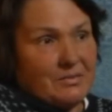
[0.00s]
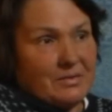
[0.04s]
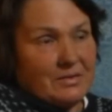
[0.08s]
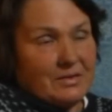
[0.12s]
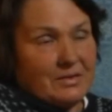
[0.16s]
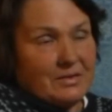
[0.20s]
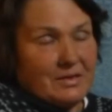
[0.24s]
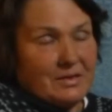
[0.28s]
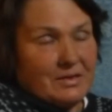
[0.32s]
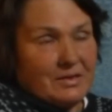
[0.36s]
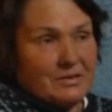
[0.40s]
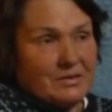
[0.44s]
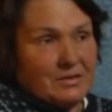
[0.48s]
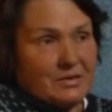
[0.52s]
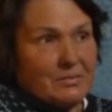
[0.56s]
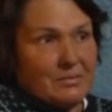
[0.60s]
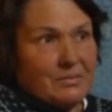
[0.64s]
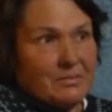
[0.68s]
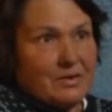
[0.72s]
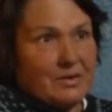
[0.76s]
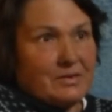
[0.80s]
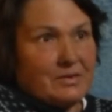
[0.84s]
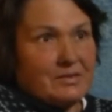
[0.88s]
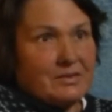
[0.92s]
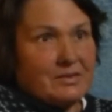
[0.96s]
really. They told
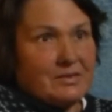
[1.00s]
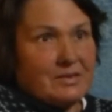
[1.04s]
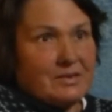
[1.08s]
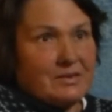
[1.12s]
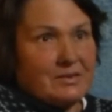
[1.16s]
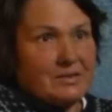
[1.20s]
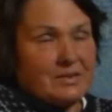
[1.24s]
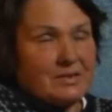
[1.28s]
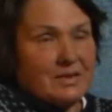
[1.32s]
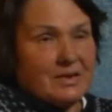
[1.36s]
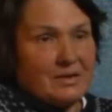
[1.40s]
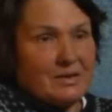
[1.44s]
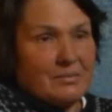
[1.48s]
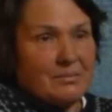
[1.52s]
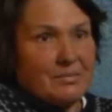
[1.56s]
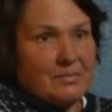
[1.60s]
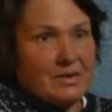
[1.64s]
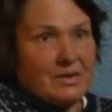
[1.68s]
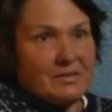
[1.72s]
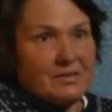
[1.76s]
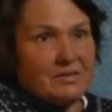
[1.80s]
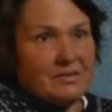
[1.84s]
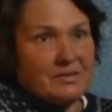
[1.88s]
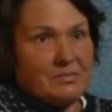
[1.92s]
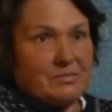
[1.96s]
me I had six to eight
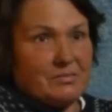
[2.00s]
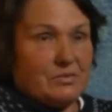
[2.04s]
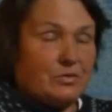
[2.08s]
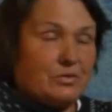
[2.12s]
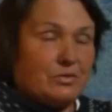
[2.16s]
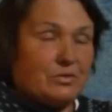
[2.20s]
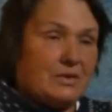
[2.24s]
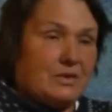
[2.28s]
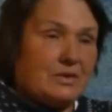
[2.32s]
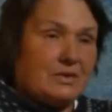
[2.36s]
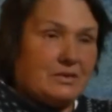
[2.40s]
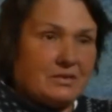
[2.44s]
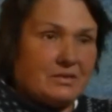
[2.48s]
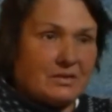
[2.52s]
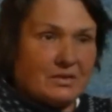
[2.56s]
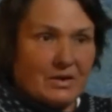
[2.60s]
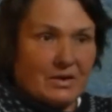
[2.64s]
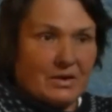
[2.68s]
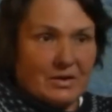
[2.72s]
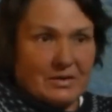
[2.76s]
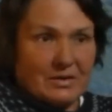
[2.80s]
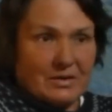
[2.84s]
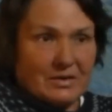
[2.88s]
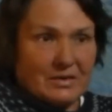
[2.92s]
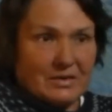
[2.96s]
months two years ago,
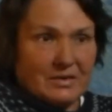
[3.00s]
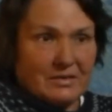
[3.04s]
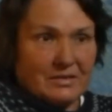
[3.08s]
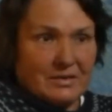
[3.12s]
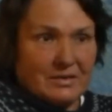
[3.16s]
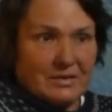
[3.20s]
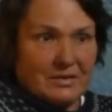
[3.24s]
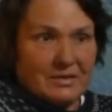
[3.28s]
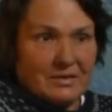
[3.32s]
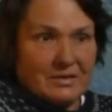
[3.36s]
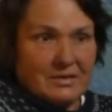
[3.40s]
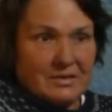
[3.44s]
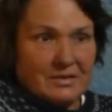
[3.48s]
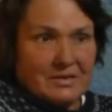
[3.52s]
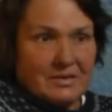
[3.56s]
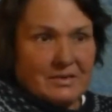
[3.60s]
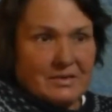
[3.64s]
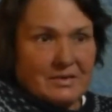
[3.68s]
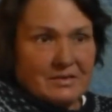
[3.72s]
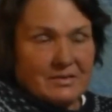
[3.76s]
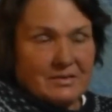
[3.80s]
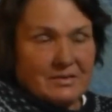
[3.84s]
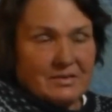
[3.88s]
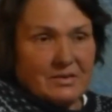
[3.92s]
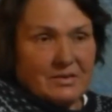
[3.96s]
nearly.
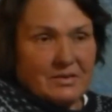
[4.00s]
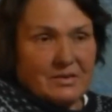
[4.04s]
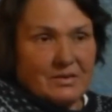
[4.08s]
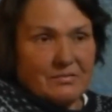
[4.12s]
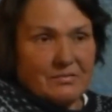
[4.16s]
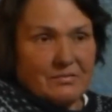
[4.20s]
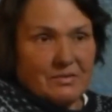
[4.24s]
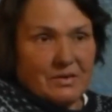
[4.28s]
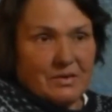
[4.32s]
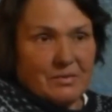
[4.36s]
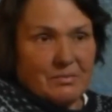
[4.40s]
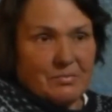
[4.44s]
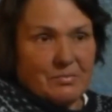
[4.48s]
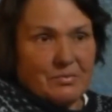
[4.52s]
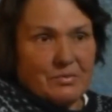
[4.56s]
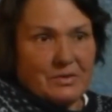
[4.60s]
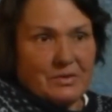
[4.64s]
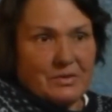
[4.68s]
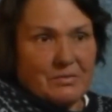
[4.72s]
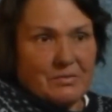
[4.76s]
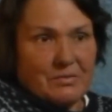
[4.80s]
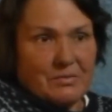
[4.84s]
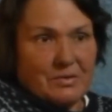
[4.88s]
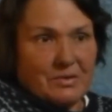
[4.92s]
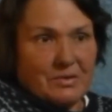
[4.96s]
So I've done
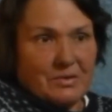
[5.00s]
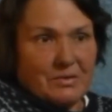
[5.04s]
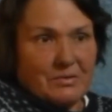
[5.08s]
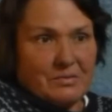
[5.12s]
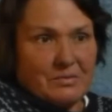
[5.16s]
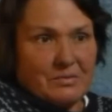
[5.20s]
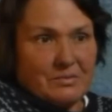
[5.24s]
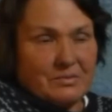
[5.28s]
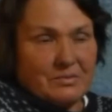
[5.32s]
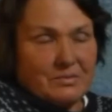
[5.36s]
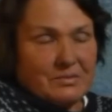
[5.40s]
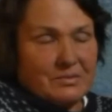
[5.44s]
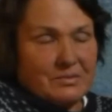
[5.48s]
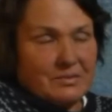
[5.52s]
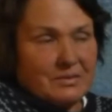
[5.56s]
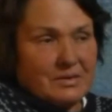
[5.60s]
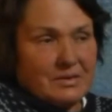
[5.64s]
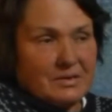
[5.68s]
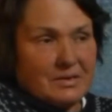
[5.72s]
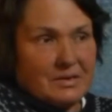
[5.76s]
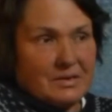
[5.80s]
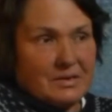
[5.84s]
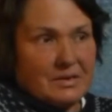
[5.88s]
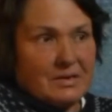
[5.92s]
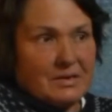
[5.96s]
pretty well.
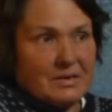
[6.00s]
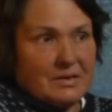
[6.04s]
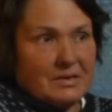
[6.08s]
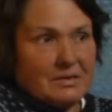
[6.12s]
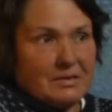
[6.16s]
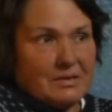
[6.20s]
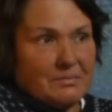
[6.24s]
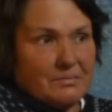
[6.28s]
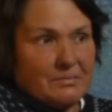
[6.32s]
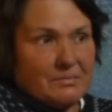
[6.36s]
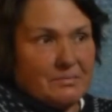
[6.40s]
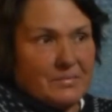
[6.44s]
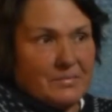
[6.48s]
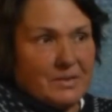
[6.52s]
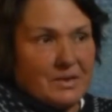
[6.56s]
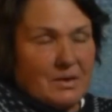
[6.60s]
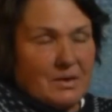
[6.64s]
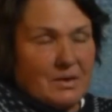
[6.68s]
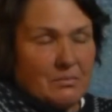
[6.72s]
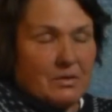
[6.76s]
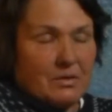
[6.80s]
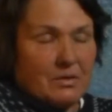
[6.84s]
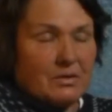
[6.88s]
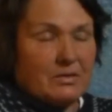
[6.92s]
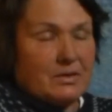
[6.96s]
Um,
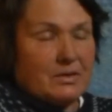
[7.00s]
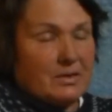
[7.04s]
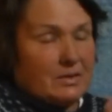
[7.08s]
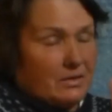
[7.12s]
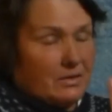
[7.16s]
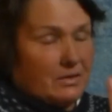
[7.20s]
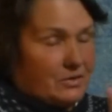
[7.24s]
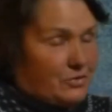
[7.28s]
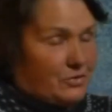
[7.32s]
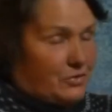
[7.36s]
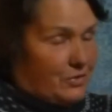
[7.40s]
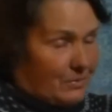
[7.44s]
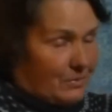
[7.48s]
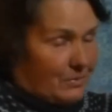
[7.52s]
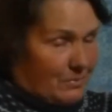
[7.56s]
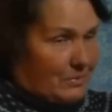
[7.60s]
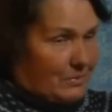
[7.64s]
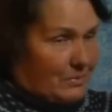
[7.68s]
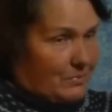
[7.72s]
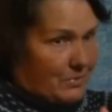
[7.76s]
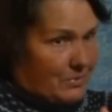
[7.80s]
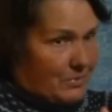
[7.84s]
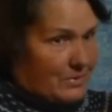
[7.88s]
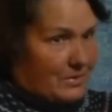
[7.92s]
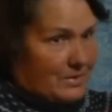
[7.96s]
but I think I tricked my
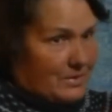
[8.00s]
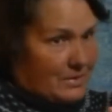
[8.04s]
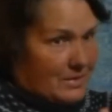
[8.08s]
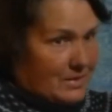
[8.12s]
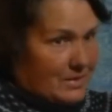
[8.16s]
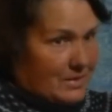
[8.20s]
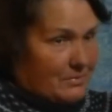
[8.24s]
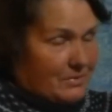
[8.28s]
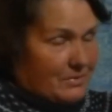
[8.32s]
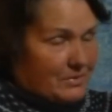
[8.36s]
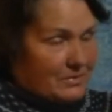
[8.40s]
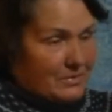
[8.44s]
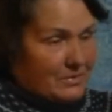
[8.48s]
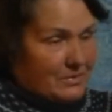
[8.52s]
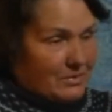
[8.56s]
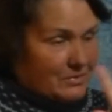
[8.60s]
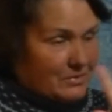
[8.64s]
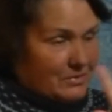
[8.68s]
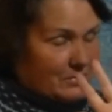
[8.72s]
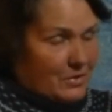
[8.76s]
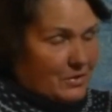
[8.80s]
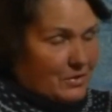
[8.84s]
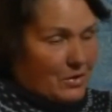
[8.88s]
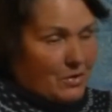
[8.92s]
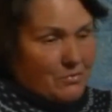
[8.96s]
body there because I
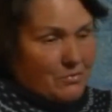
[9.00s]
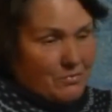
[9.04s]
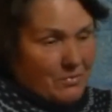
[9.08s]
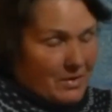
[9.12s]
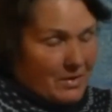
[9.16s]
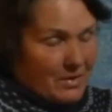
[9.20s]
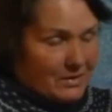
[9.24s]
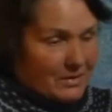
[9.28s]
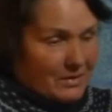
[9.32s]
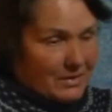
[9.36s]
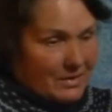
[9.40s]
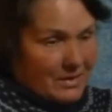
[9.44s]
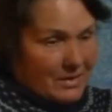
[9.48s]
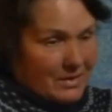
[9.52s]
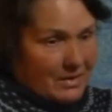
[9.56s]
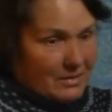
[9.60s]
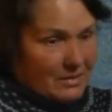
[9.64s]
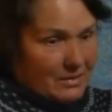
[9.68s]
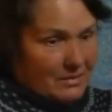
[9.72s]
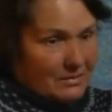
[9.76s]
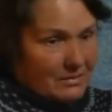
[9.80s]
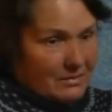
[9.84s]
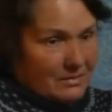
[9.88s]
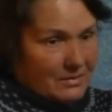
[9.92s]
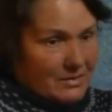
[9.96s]
was so run
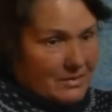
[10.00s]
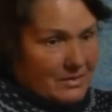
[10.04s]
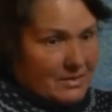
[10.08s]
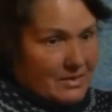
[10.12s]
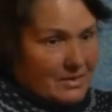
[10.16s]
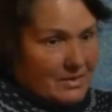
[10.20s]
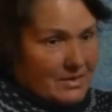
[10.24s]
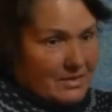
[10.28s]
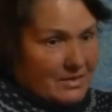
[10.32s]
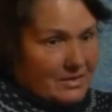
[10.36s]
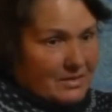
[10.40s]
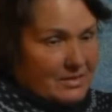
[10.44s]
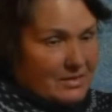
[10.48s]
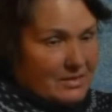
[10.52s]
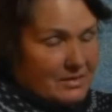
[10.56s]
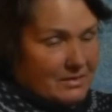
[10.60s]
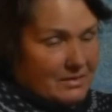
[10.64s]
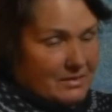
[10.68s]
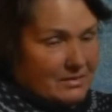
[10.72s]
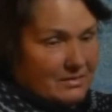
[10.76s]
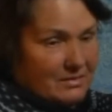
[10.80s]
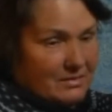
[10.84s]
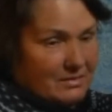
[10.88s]
down that